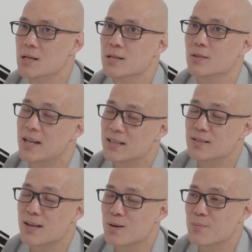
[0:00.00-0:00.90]
So that's
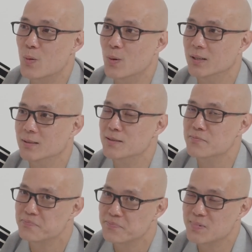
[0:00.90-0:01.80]
the takeaway point.
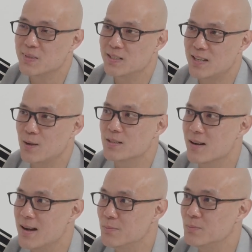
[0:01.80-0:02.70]
Just take your
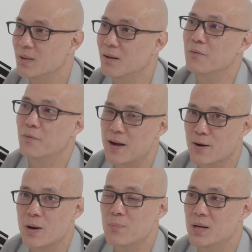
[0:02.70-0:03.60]
time, find the
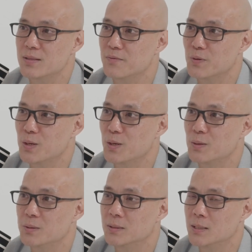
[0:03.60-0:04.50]
right person for you,